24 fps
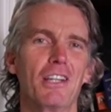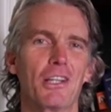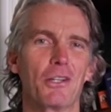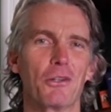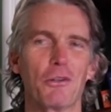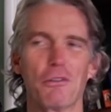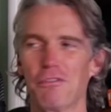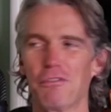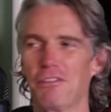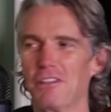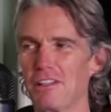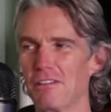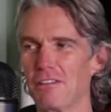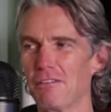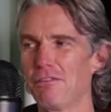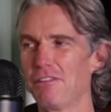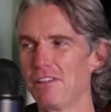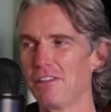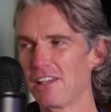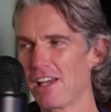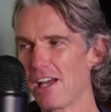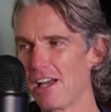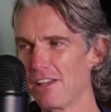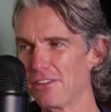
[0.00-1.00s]

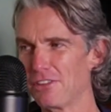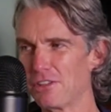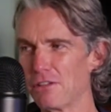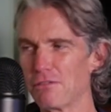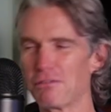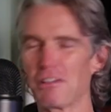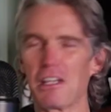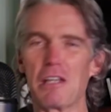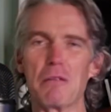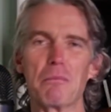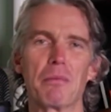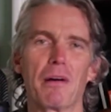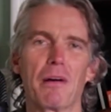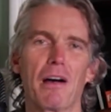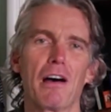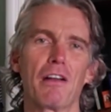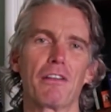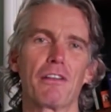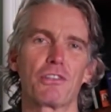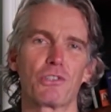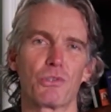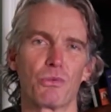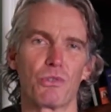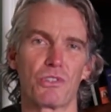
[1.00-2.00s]
for that divine
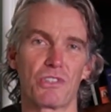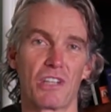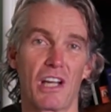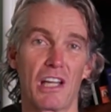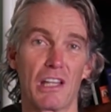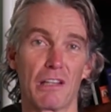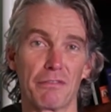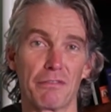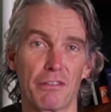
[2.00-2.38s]
path. So it's either